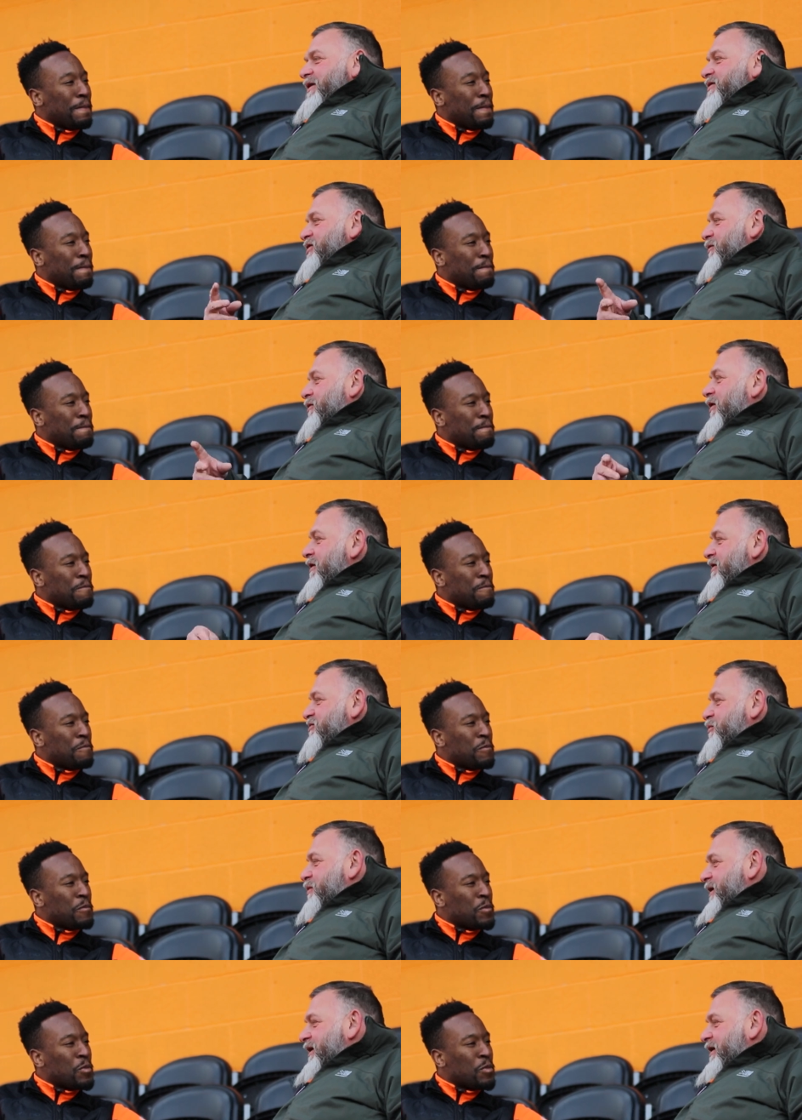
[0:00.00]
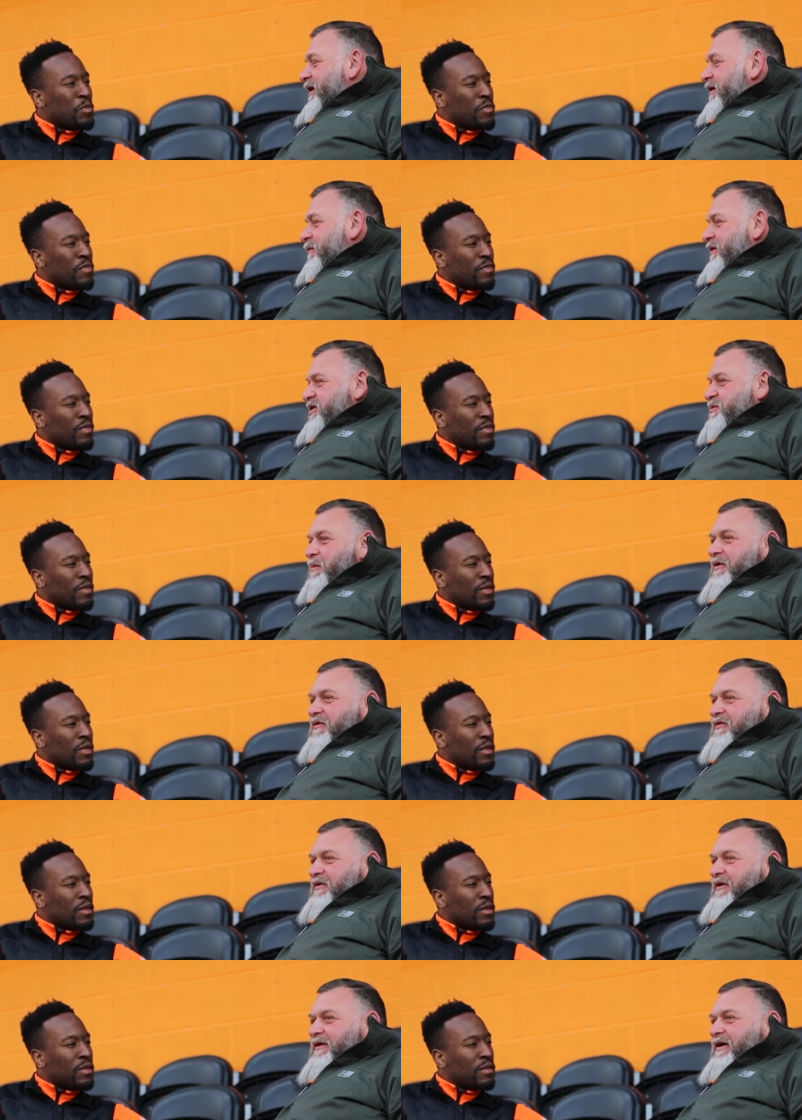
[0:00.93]
Speaker 1: Me and two guys, we
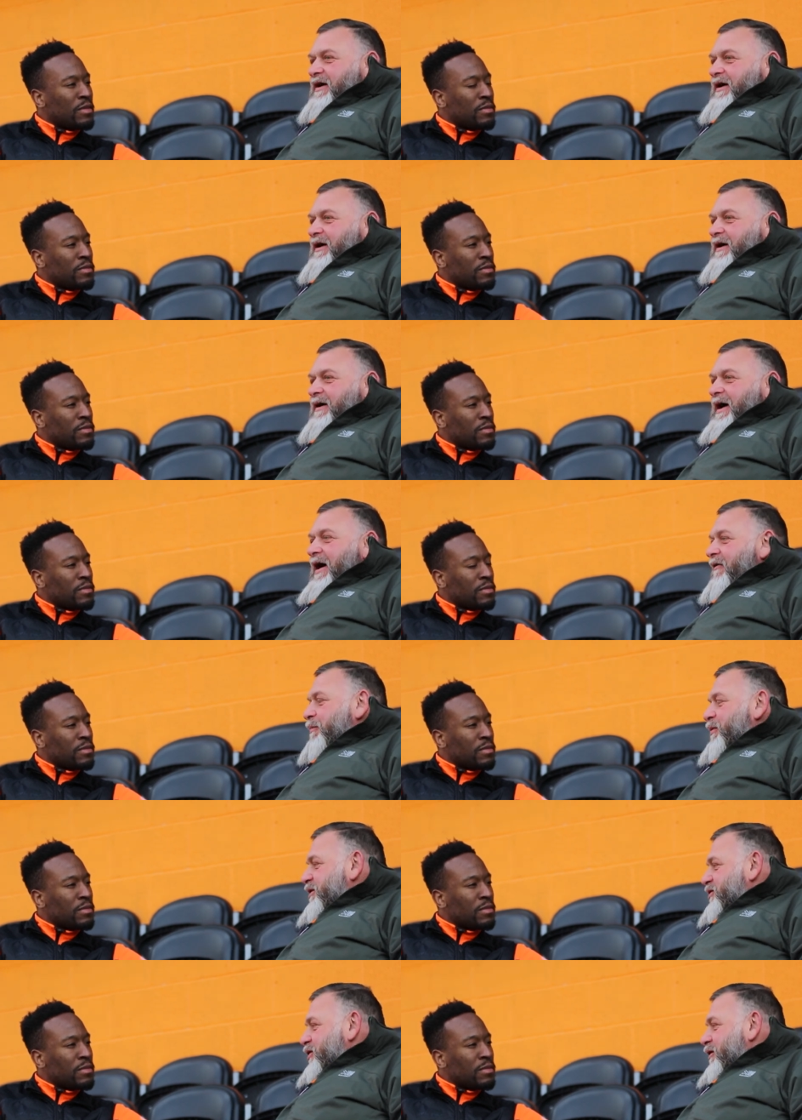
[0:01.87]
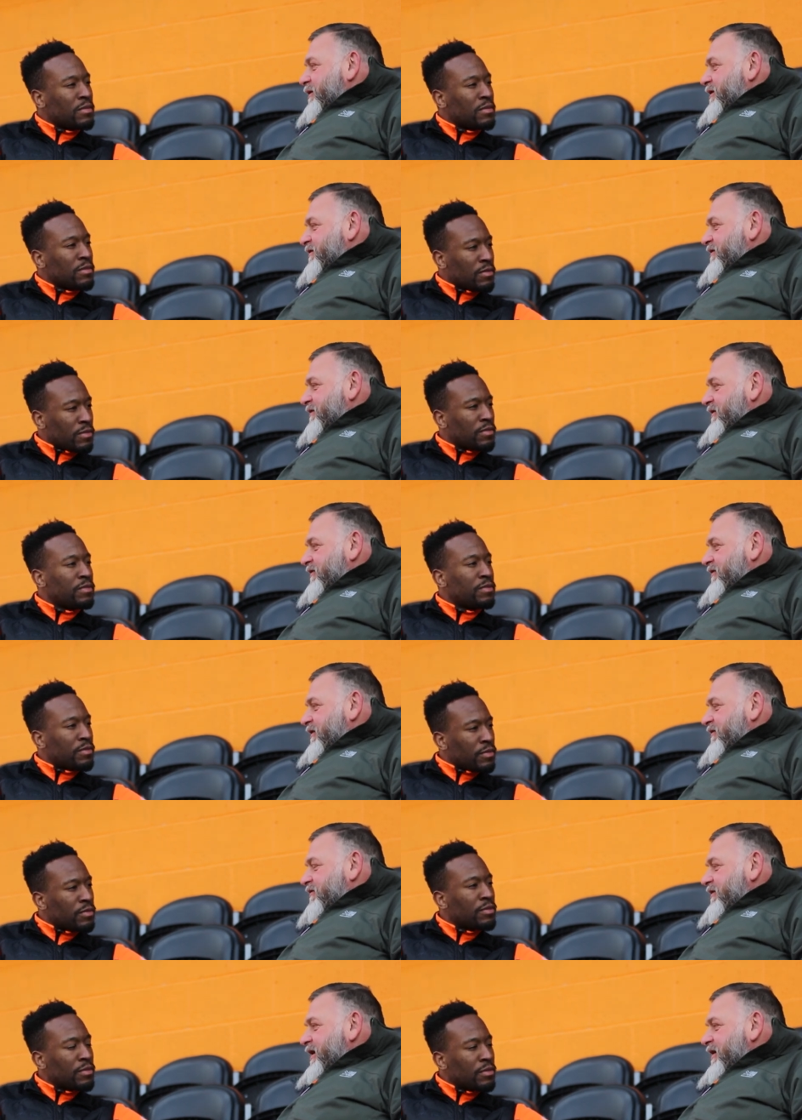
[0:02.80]
sponsored Harry Pritchard this
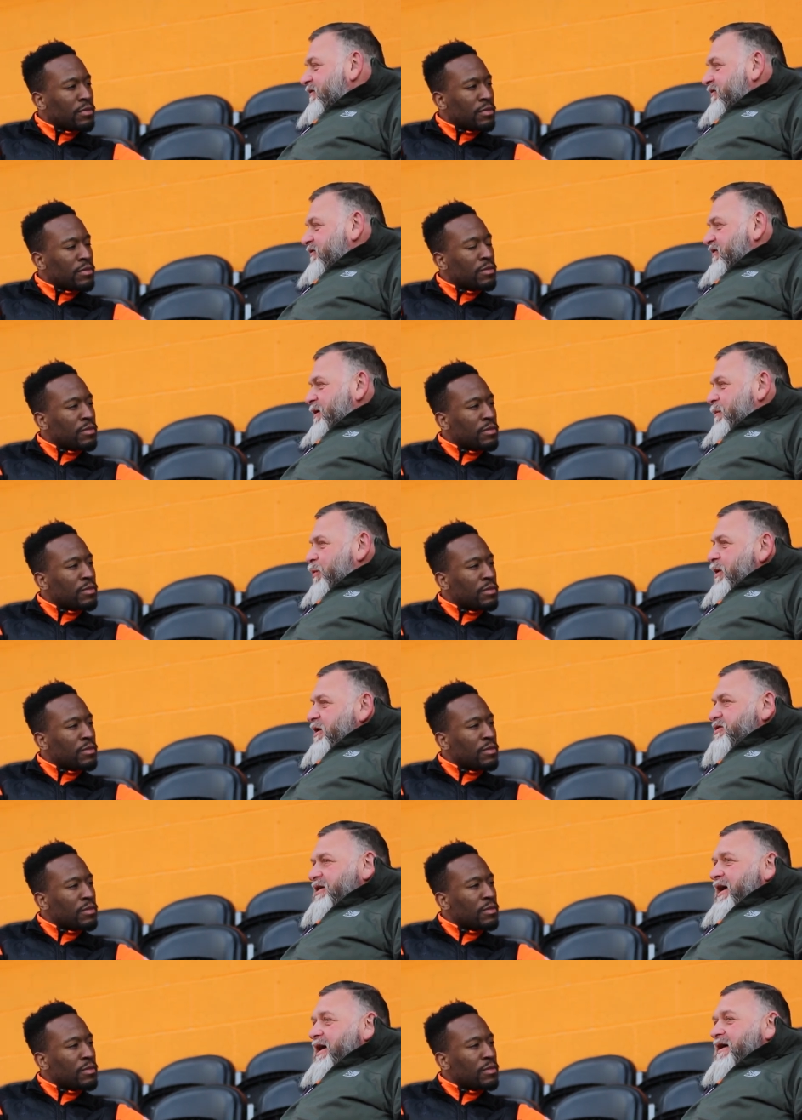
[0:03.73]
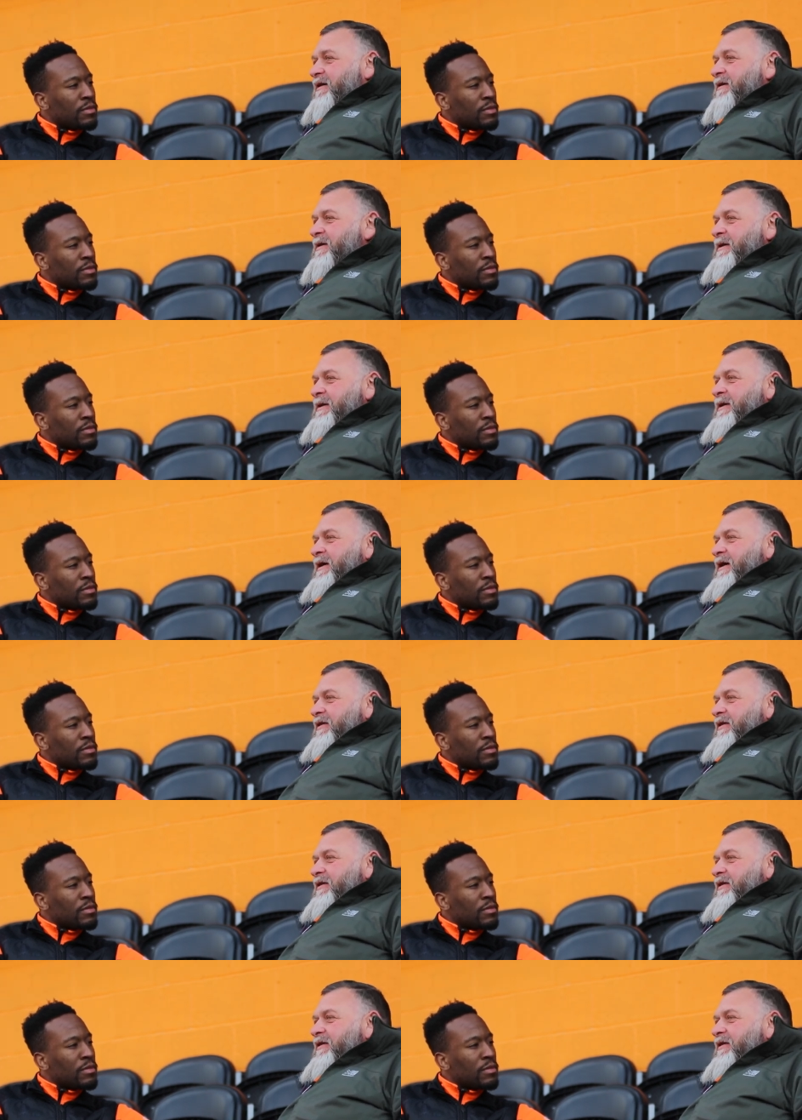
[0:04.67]
season, and to see Pritch get